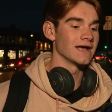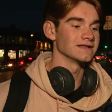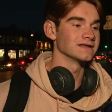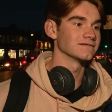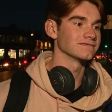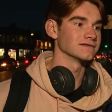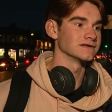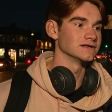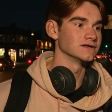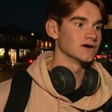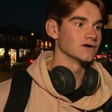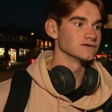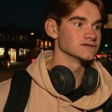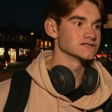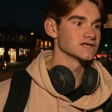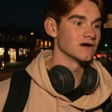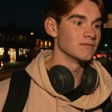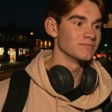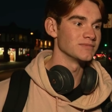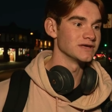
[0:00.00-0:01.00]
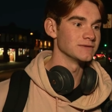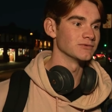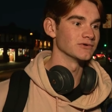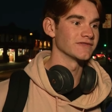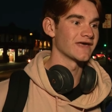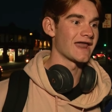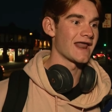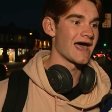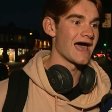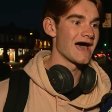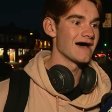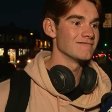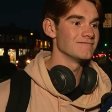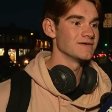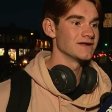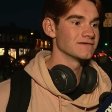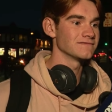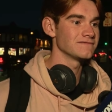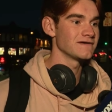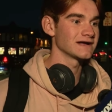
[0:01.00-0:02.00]
I definitely know some people that have
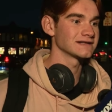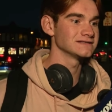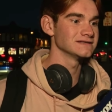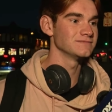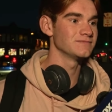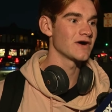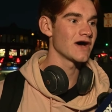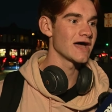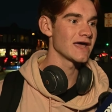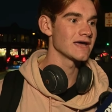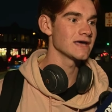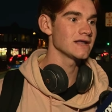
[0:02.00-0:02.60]
been affected by